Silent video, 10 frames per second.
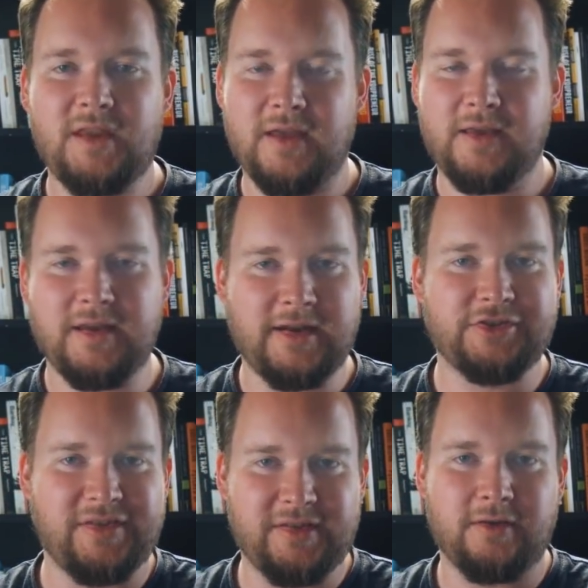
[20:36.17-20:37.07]
and they could
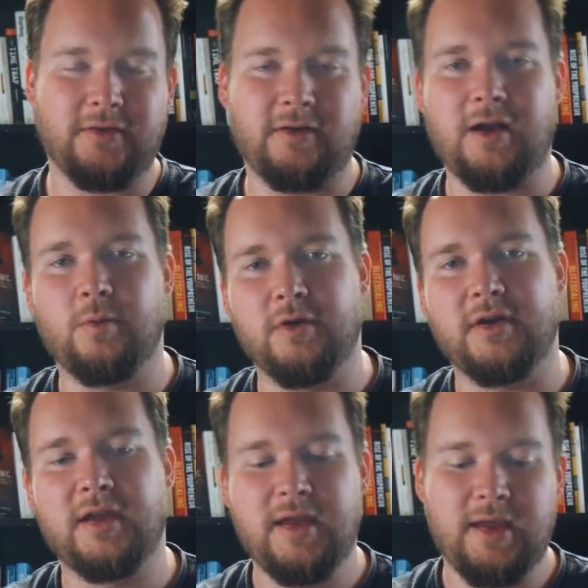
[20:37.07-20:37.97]
actually sell their
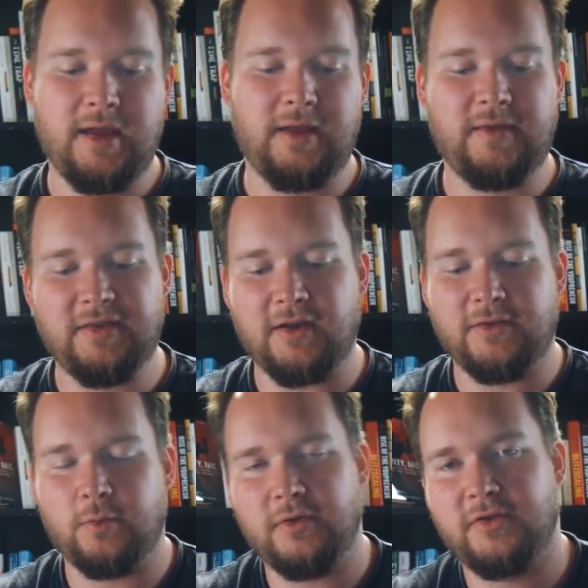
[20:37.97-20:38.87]
artwork. And these
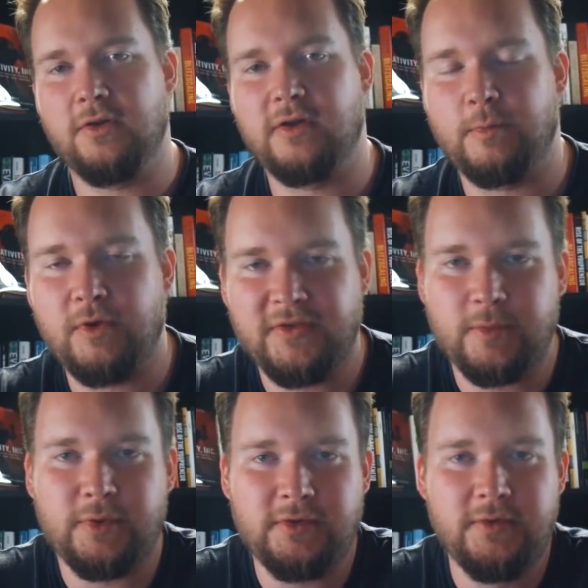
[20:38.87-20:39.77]
guys would also go to like
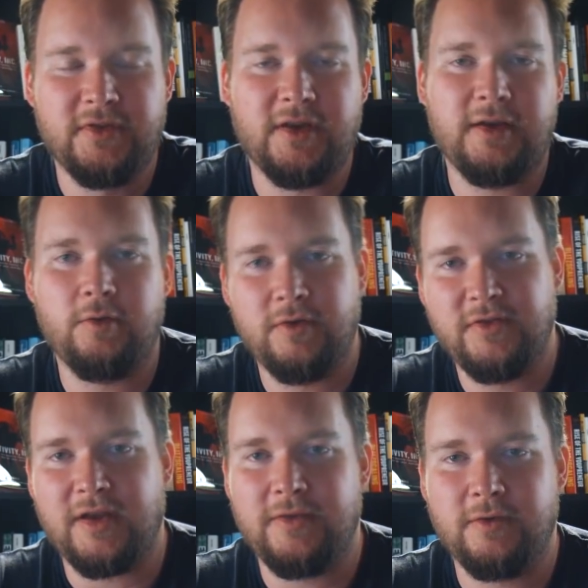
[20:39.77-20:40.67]
Monsterpalooza and all
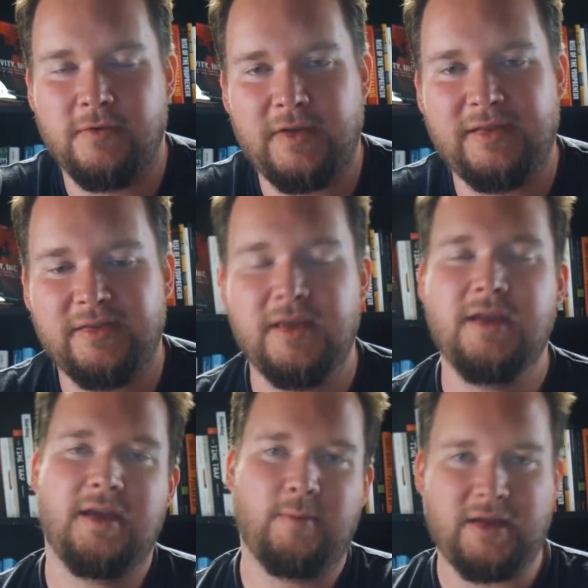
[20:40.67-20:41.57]
these other events
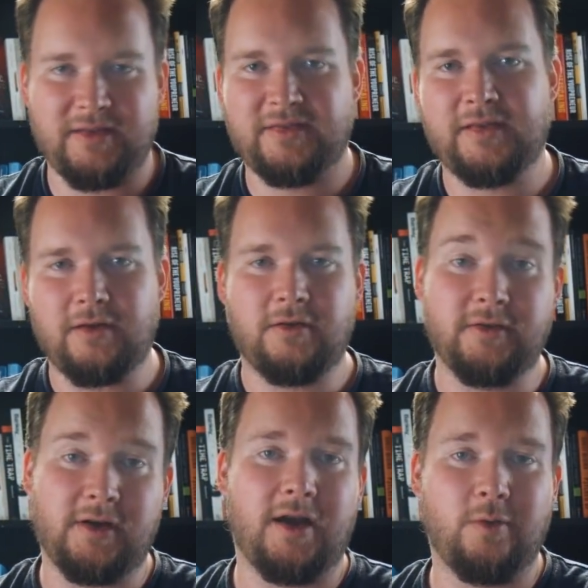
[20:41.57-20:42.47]
and be able to sell
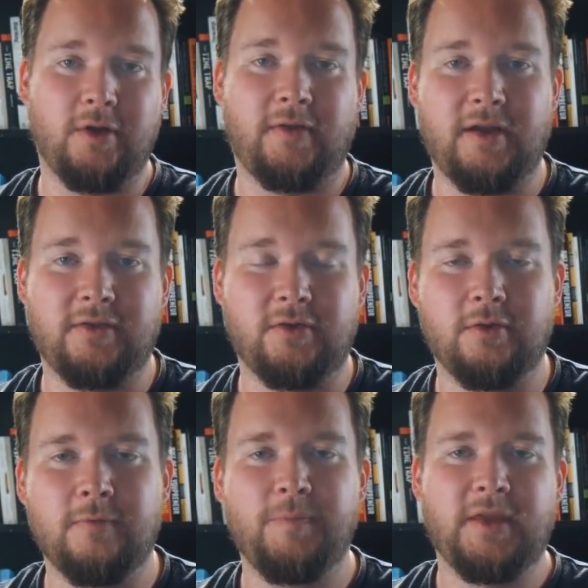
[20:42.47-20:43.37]
their artwork there
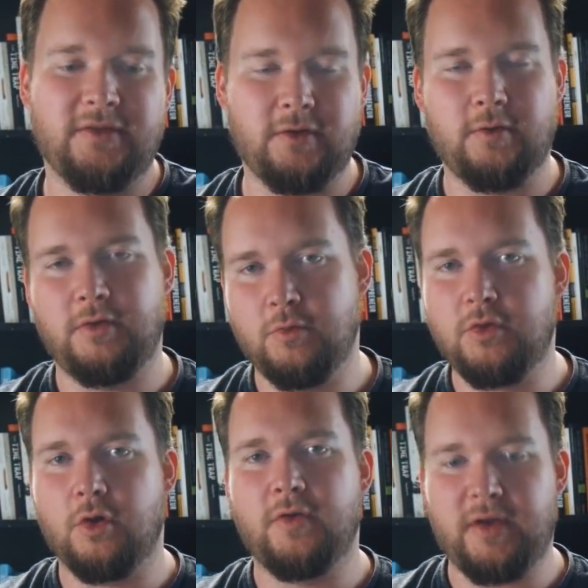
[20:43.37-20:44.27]
too. So you'd
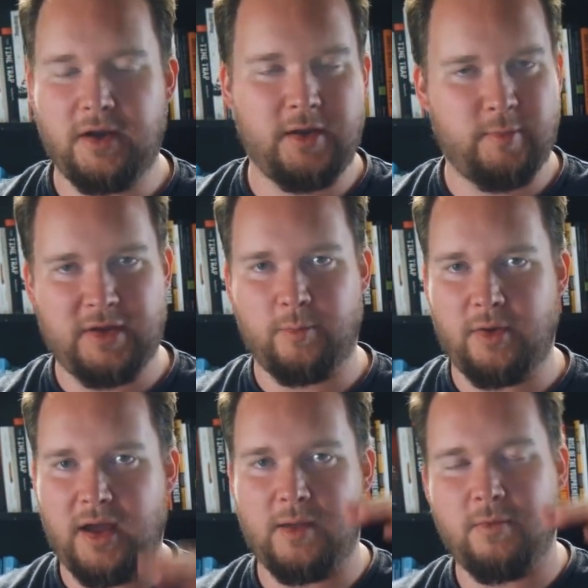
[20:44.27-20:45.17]
go there and be able to
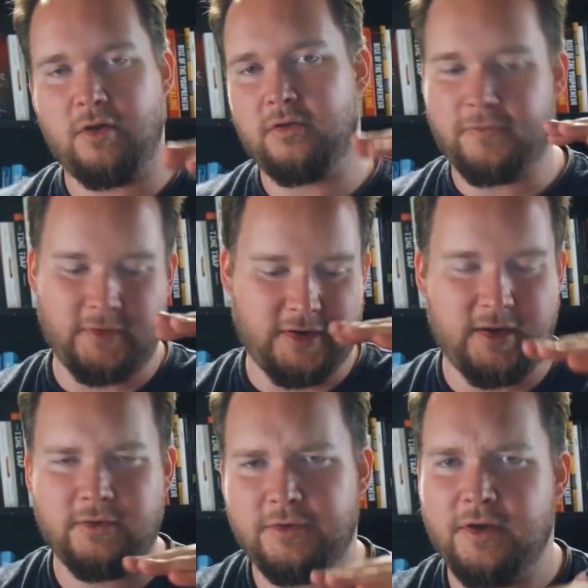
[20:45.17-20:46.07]
buy a model for like
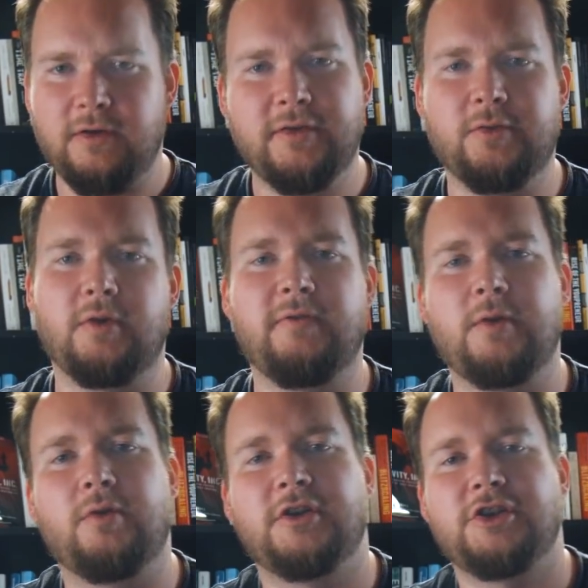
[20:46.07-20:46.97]
$100 or whatever they
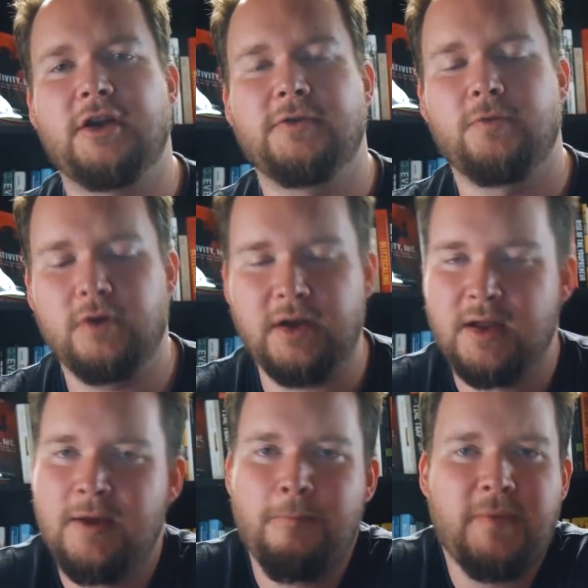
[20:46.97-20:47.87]
want to charge for it.
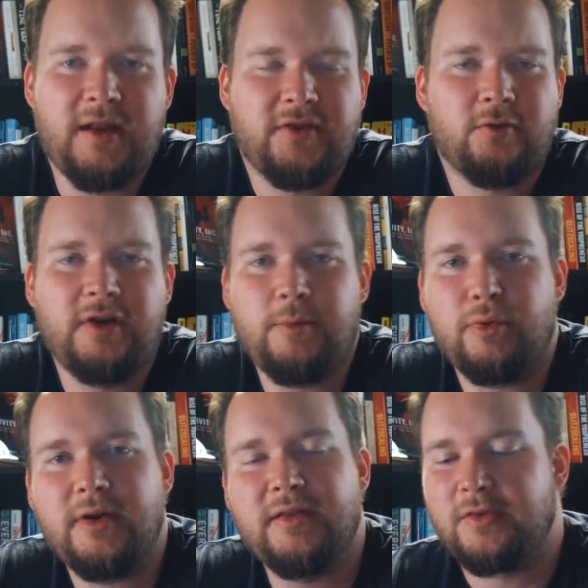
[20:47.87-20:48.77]
And it's 3D
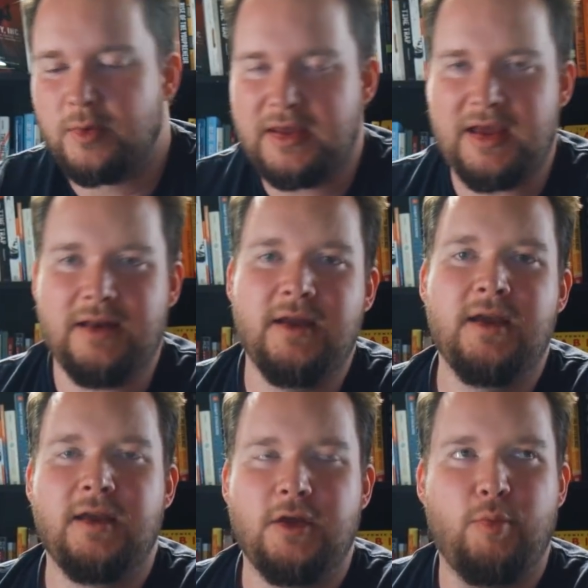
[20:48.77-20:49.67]
printed. So again,
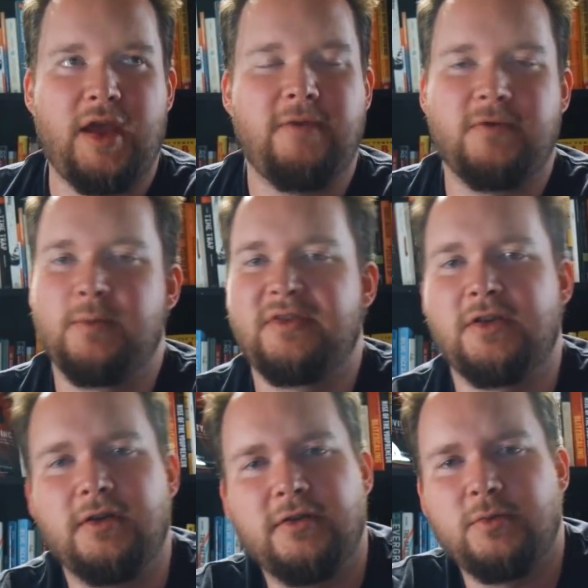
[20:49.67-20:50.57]
you're paying for the
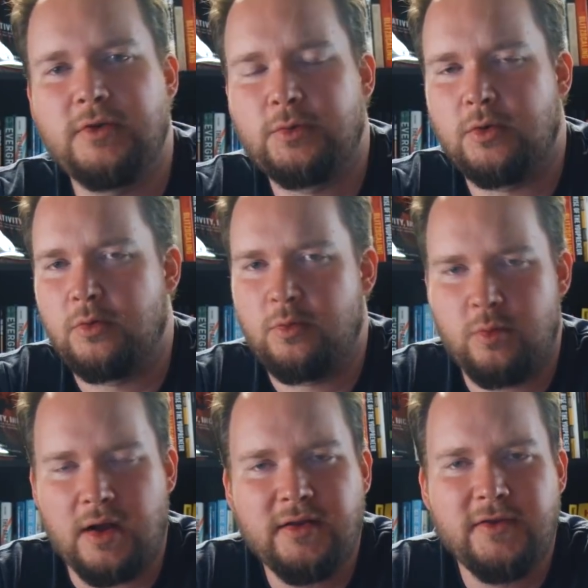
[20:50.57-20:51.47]
materials, which were
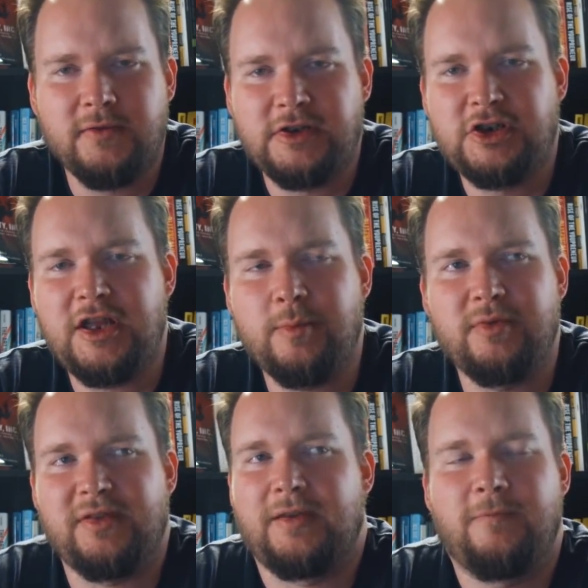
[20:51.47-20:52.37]
relatively cheap.
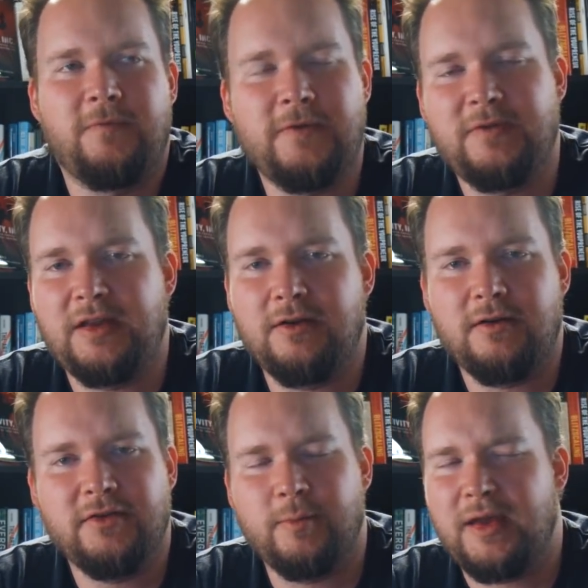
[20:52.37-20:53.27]
It's like
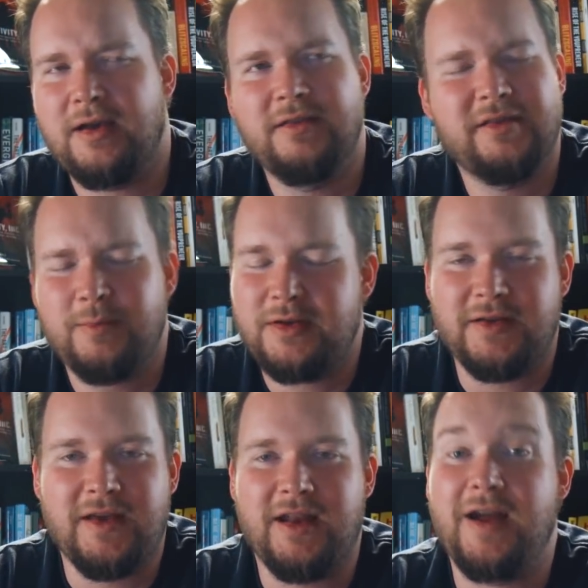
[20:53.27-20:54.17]
$15 a pound, something
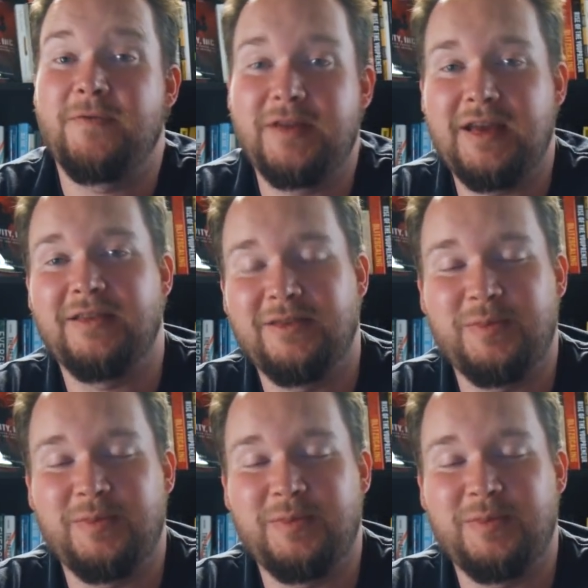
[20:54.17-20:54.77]
like that. I forget the